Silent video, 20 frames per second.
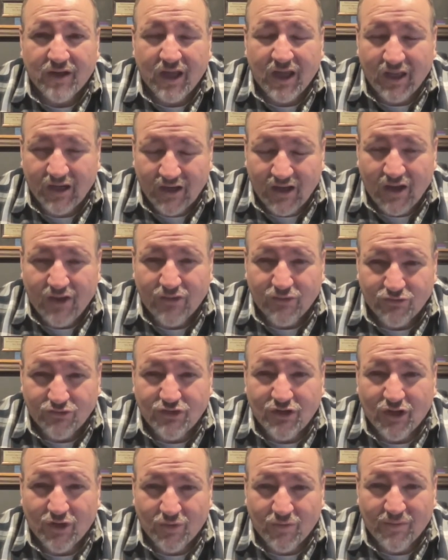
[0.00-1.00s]
and others
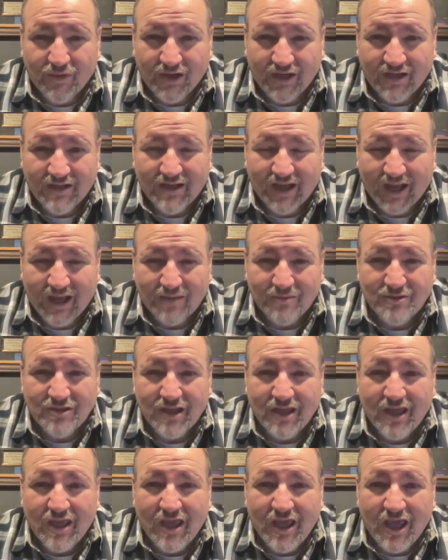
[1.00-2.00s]
don't many times
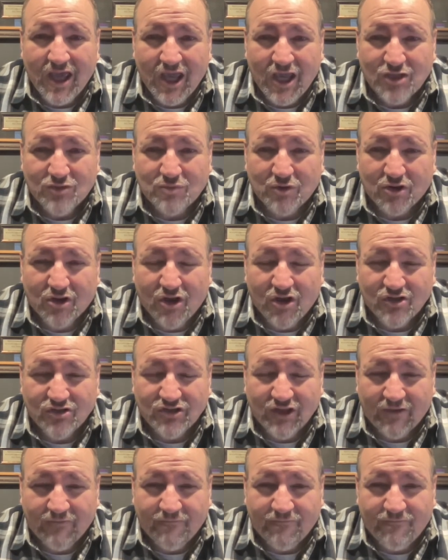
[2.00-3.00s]
is because
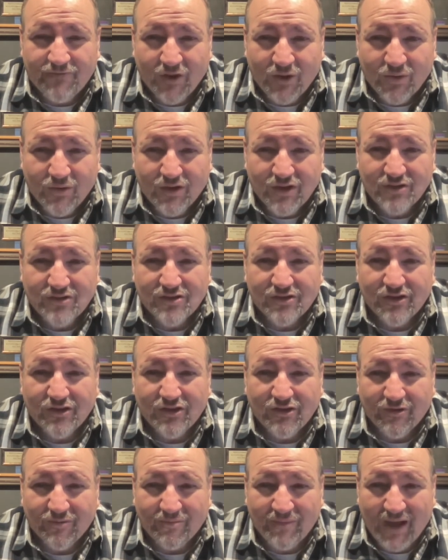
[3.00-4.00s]
they focus
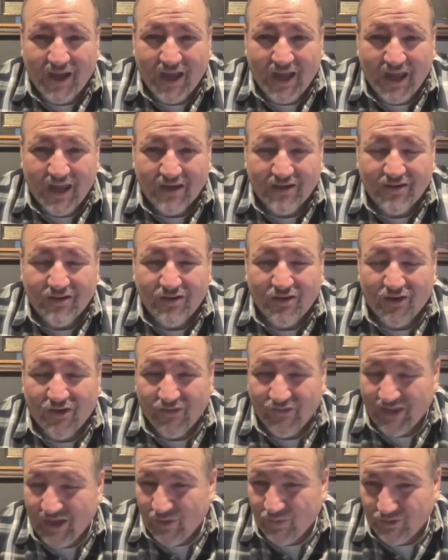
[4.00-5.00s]
their mind
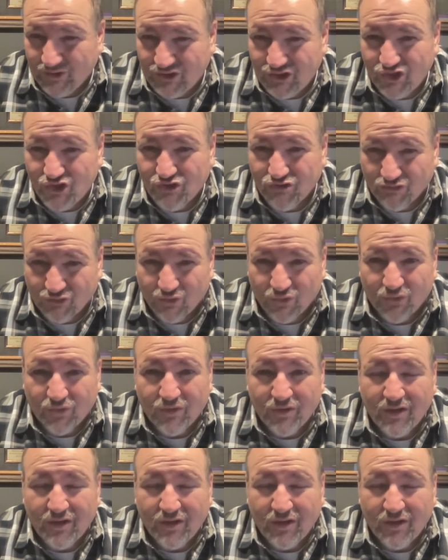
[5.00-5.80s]
on that which is true,